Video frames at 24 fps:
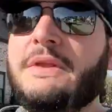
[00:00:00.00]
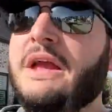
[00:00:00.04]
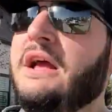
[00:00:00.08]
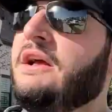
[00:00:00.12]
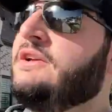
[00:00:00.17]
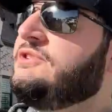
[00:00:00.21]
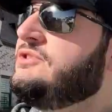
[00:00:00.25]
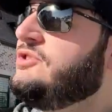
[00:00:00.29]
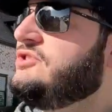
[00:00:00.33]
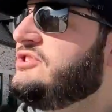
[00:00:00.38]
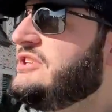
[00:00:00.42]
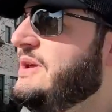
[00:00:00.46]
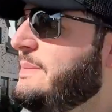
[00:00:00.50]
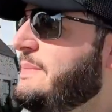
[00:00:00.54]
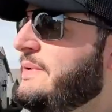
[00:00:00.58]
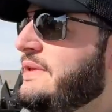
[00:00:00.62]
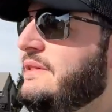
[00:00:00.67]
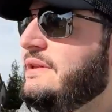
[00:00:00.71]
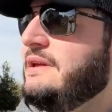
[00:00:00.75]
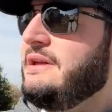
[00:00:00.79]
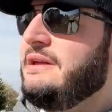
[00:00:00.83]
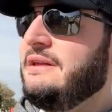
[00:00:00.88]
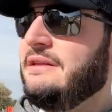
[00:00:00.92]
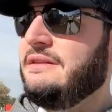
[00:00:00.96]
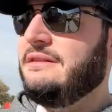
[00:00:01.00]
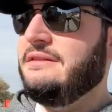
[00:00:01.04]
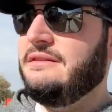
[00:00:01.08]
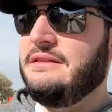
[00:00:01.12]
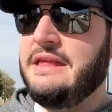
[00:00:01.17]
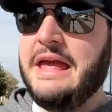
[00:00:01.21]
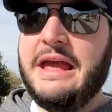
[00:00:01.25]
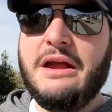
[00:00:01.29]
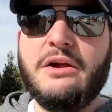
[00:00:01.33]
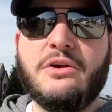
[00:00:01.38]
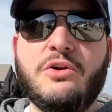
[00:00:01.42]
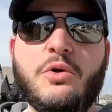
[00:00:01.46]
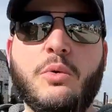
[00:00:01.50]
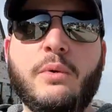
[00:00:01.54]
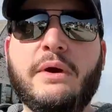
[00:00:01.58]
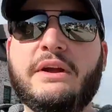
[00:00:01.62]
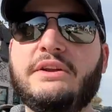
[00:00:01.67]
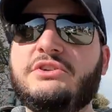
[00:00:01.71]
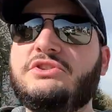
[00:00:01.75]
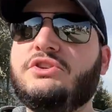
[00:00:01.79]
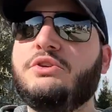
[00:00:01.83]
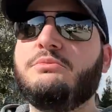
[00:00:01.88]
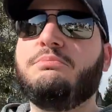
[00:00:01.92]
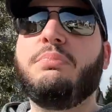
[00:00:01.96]
So typically they are going
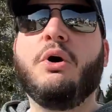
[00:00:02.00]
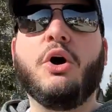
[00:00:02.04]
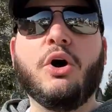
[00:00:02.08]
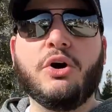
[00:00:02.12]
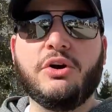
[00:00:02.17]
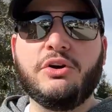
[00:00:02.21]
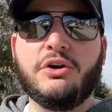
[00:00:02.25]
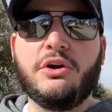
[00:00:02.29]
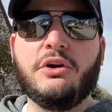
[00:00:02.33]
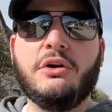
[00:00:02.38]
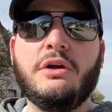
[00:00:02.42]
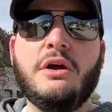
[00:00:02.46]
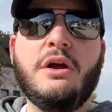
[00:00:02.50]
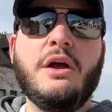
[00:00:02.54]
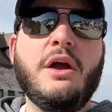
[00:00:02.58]
to partner